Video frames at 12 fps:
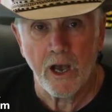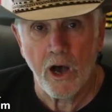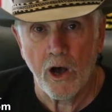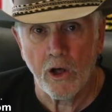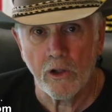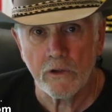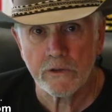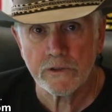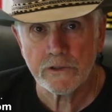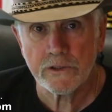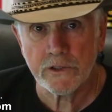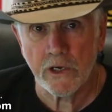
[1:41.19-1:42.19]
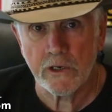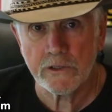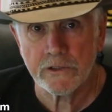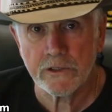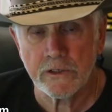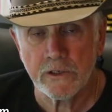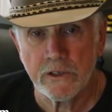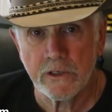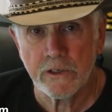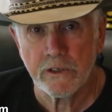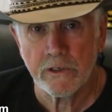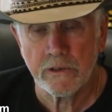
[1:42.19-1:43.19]
all staunch
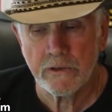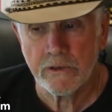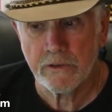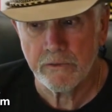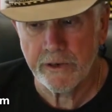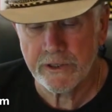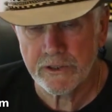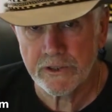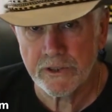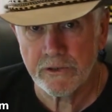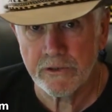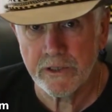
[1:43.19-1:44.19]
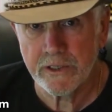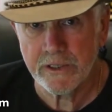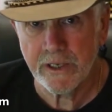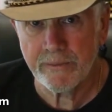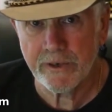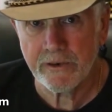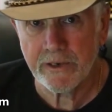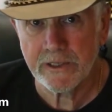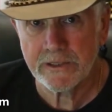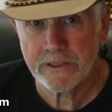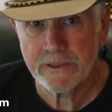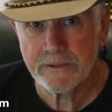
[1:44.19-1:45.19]
registered
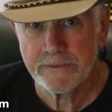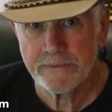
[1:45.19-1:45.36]
Democrats.